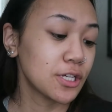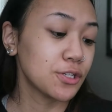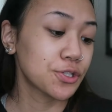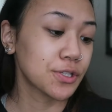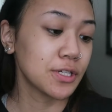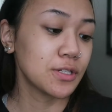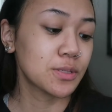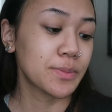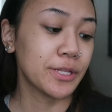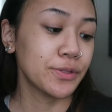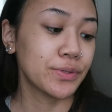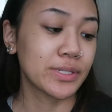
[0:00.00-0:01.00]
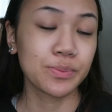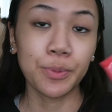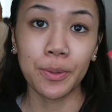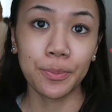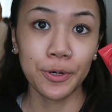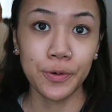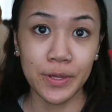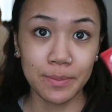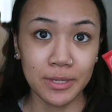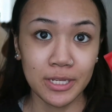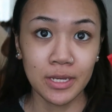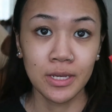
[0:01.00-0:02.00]
I usually use my Lucas Paw Paw
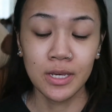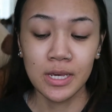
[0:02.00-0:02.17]
ointment,